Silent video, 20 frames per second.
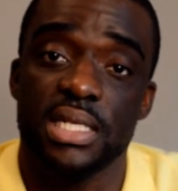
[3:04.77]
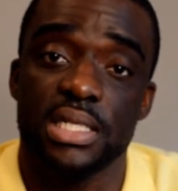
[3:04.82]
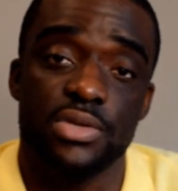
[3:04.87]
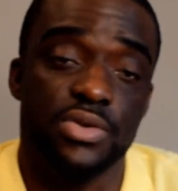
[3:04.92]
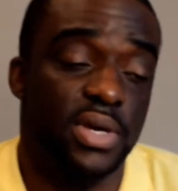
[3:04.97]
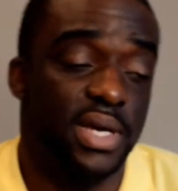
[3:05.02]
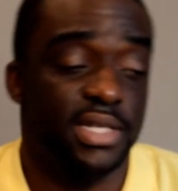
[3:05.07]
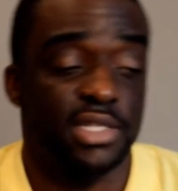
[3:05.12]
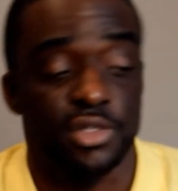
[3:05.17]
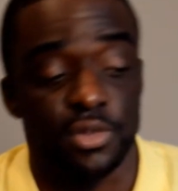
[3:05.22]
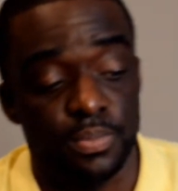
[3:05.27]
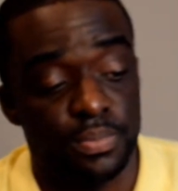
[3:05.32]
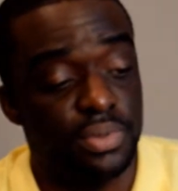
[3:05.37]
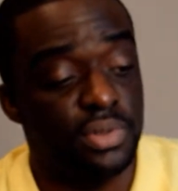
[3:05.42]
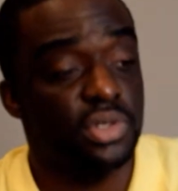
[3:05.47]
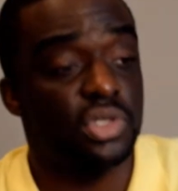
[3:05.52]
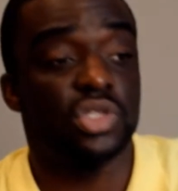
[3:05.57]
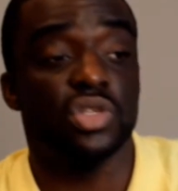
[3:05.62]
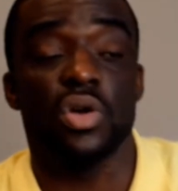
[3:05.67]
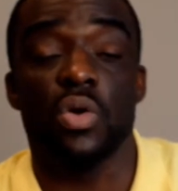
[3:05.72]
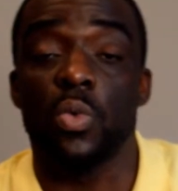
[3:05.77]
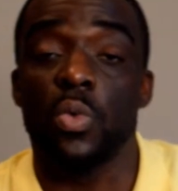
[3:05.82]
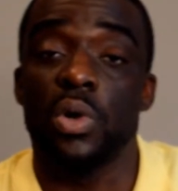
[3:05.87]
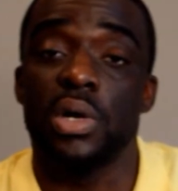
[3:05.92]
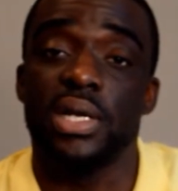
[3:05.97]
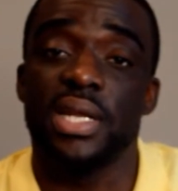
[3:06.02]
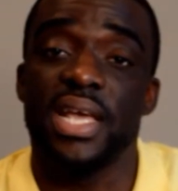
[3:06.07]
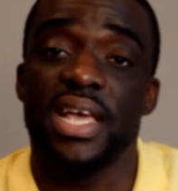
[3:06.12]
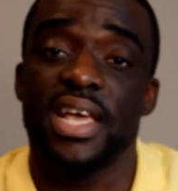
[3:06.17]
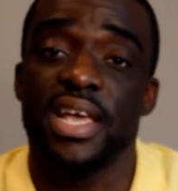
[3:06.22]
You got your books on
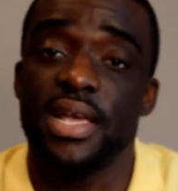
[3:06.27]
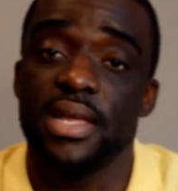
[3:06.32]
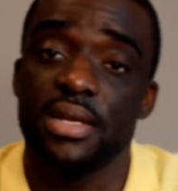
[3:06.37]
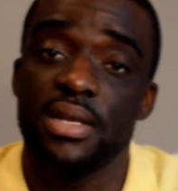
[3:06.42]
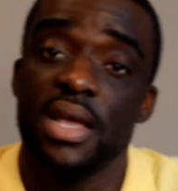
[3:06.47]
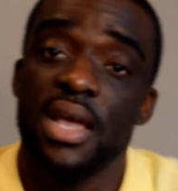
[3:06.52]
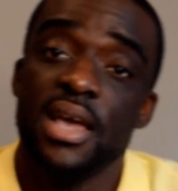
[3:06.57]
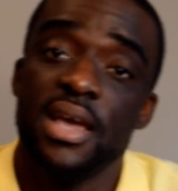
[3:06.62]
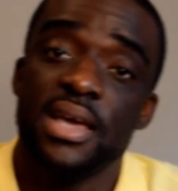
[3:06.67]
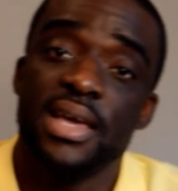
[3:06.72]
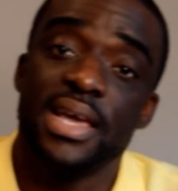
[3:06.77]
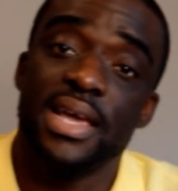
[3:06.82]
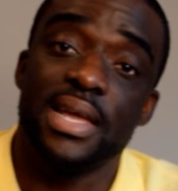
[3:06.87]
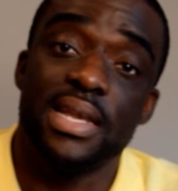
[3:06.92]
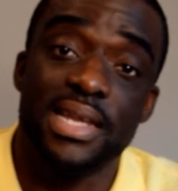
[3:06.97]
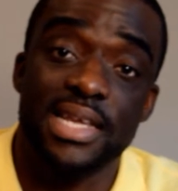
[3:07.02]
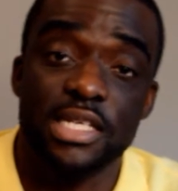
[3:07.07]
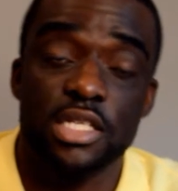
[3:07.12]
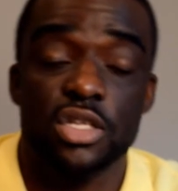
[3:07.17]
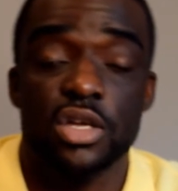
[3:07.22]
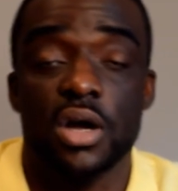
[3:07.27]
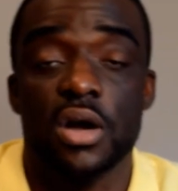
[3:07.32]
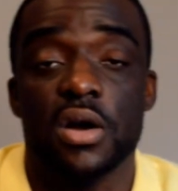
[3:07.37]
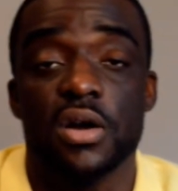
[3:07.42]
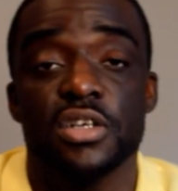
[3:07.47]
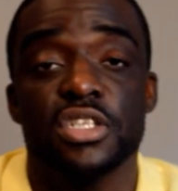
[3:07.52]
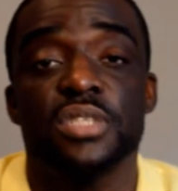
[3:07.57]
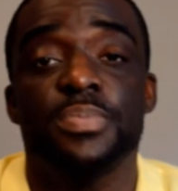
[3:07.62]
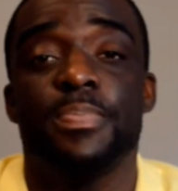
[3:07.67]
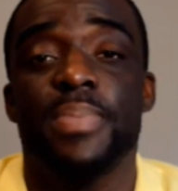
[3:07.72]
one end, index
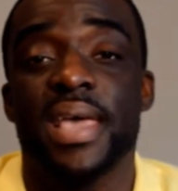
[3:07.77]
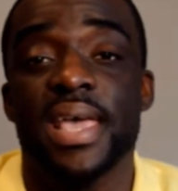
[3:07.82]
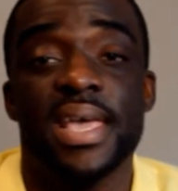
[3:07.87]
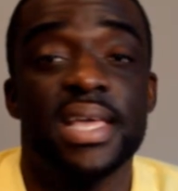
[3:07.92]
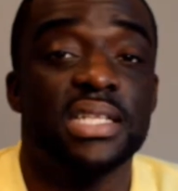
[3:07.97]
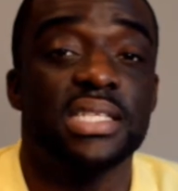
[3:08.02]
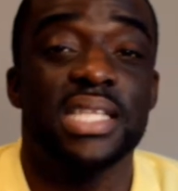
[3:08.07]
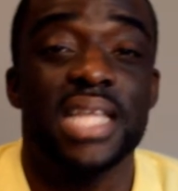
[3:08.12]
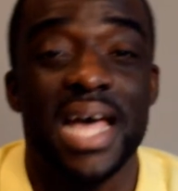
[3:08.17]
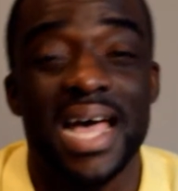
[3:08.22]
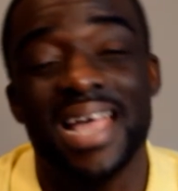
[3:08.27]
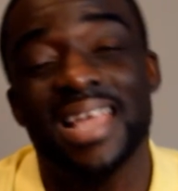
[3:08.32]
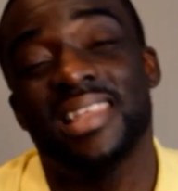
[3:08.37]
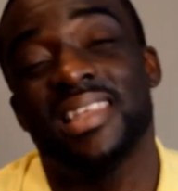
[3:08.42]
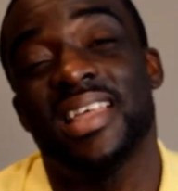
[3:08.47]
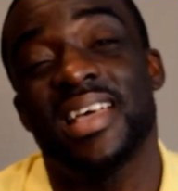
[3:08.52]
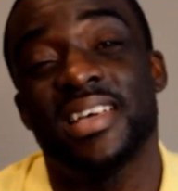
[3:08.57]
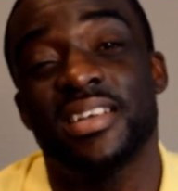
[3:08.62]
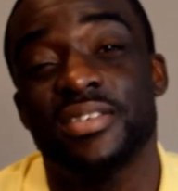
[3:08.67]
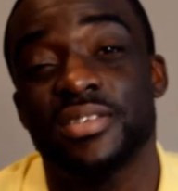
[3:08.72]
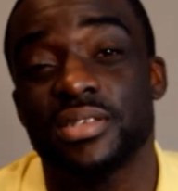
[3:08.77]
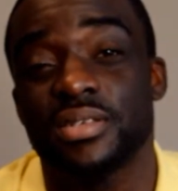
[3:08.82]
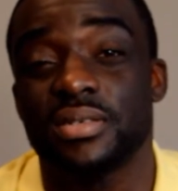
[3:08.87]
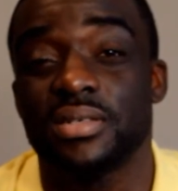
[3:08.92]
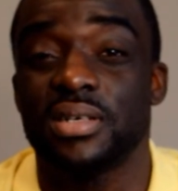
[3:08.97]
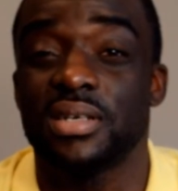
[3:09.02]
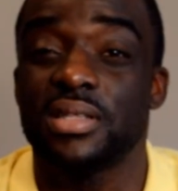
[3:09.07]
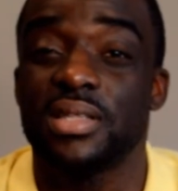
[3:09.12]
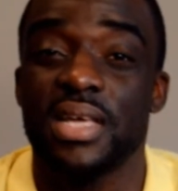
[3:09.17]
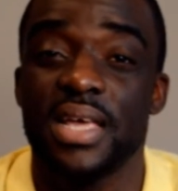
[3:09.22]
cards, pens, highlighters on the
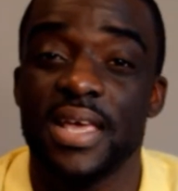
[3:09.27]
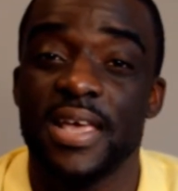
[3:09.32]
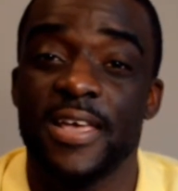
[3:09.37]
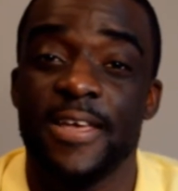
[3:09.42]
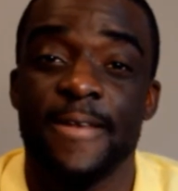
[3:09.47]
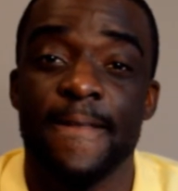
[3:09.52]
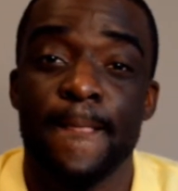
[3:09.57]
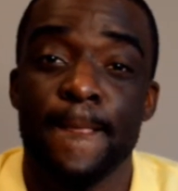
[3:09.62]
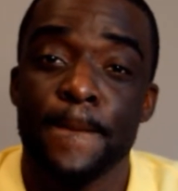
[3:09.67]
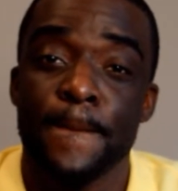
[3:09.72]
other end.